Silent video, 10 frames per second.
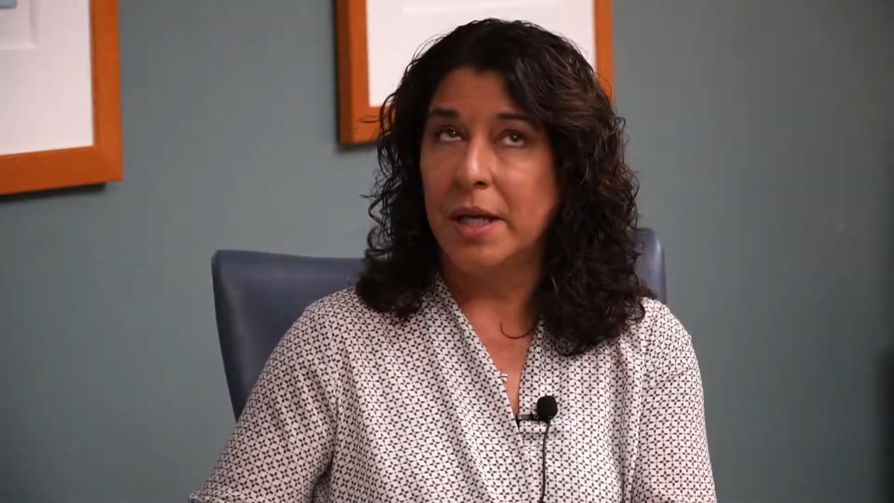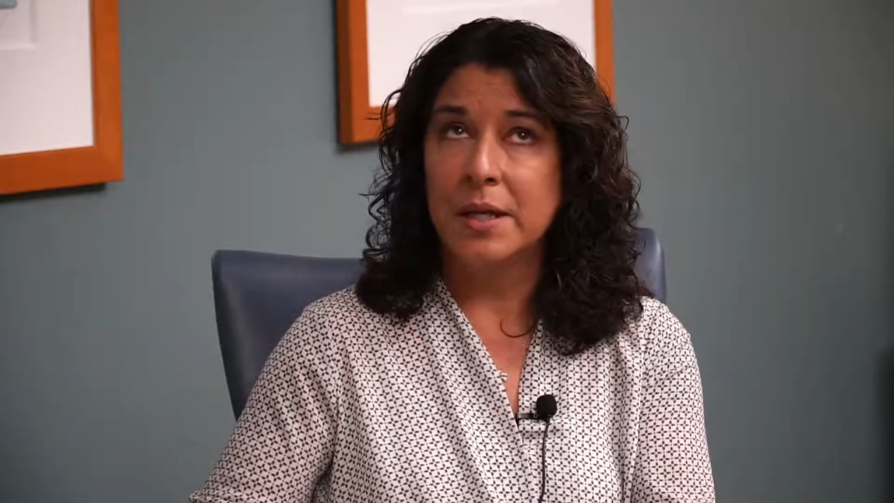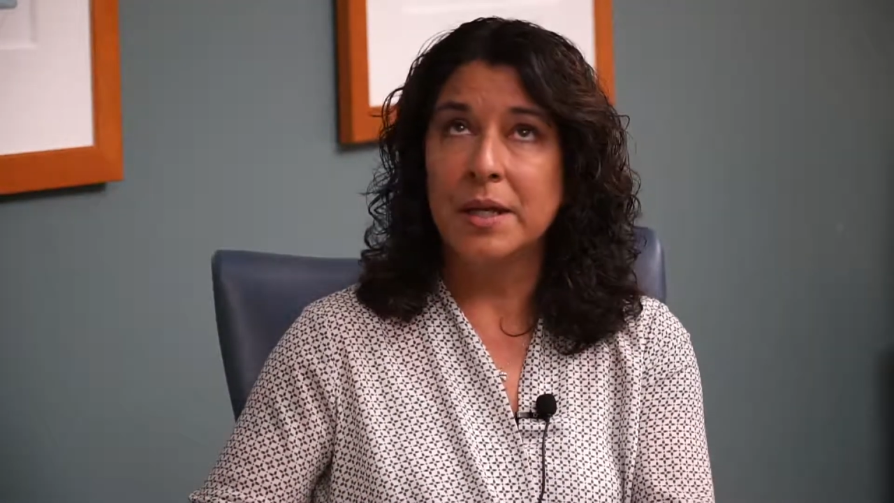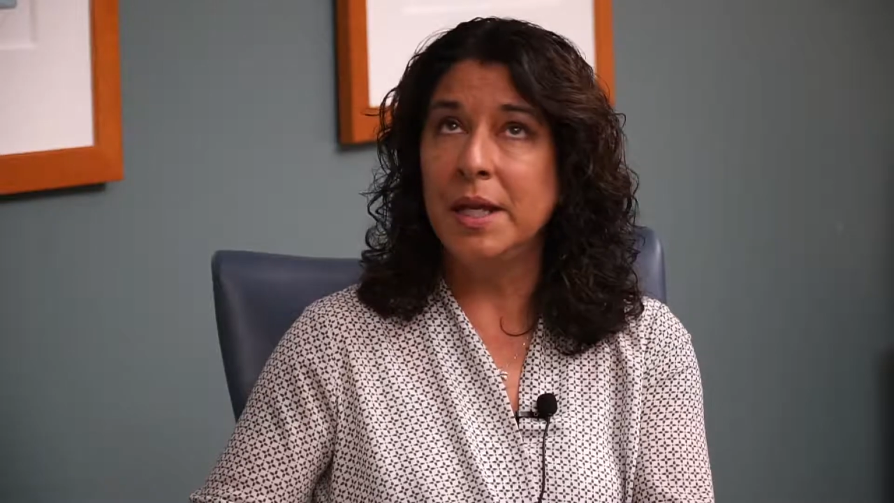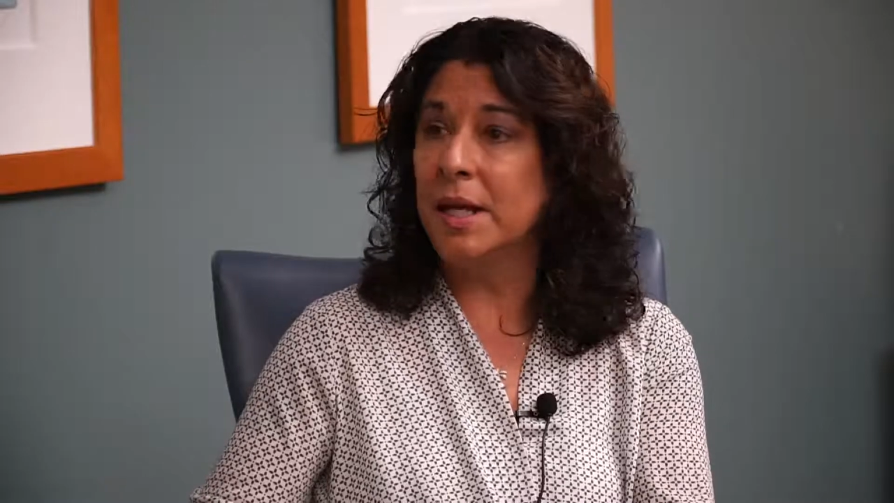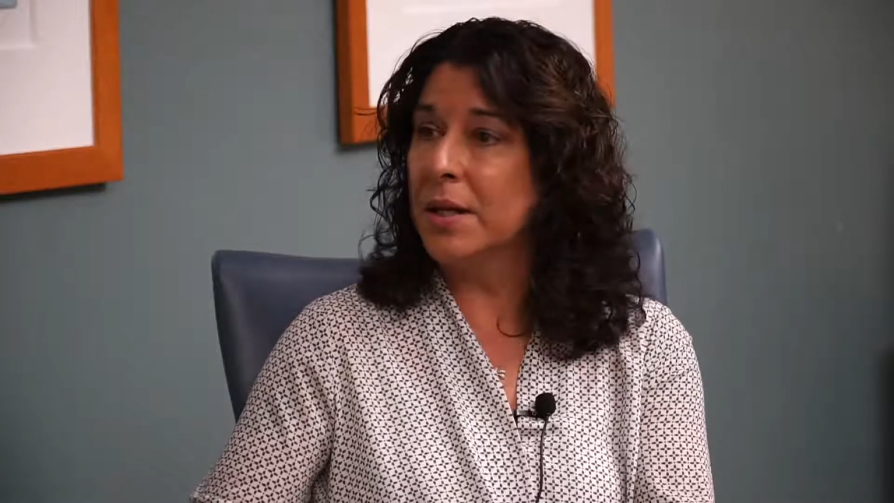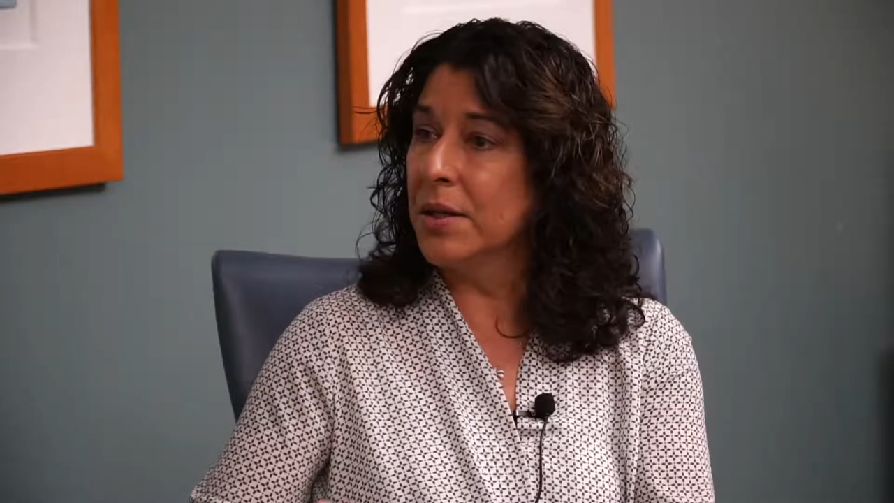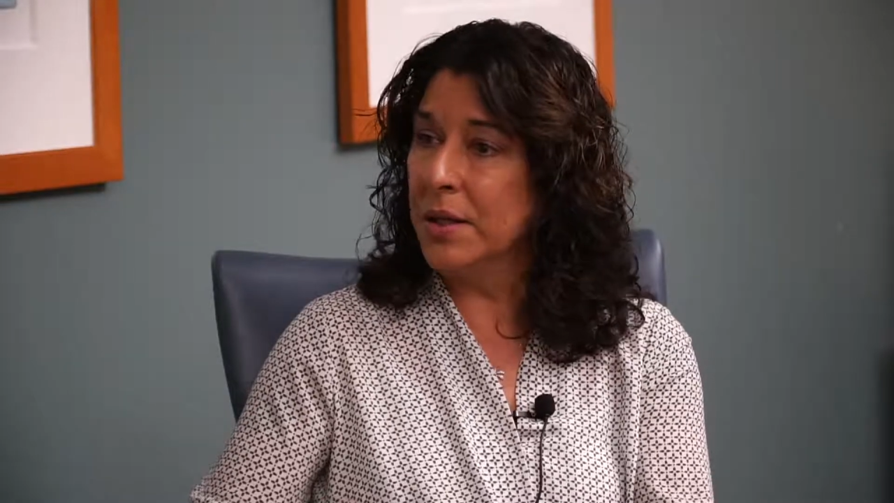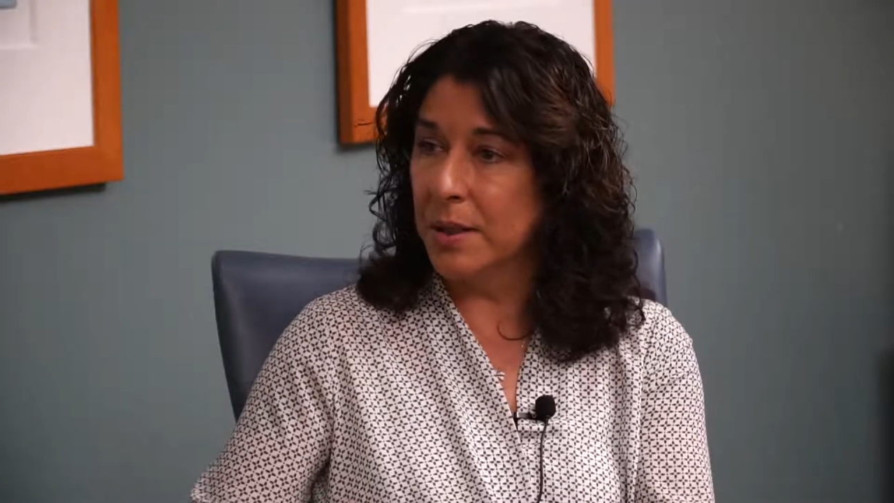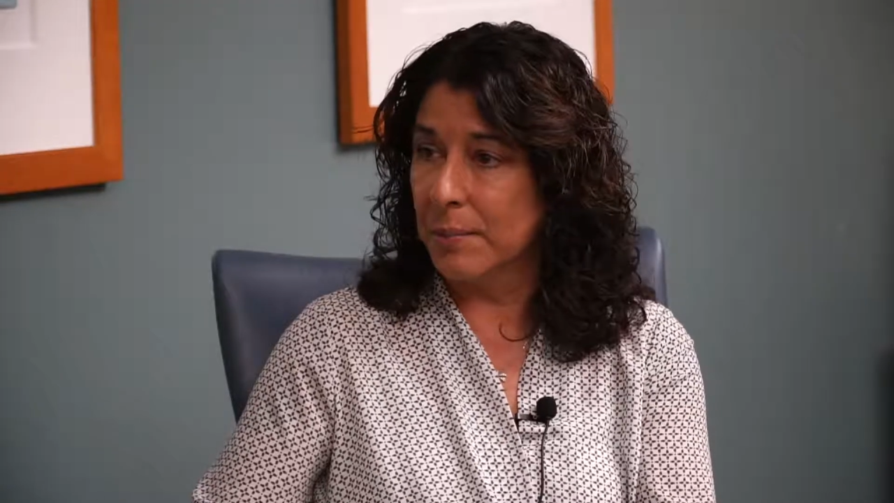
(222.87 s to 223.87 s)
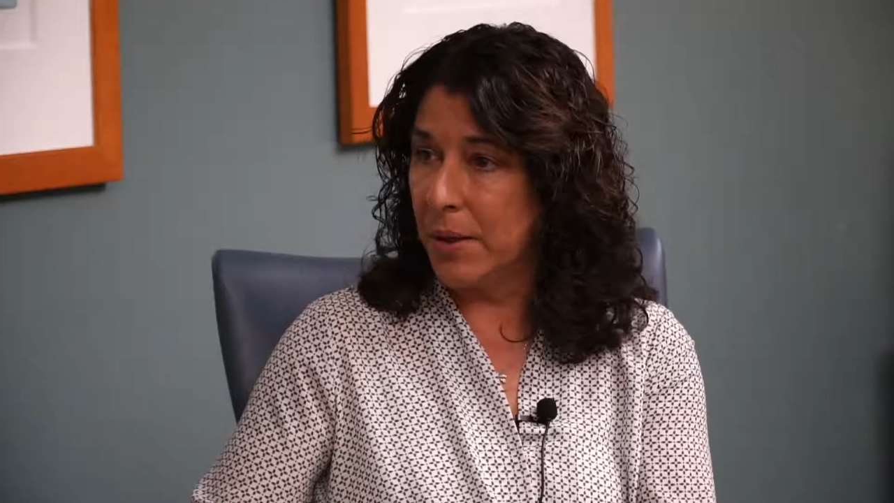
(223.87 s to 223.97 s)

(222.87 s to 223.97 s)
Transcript: And then the analytic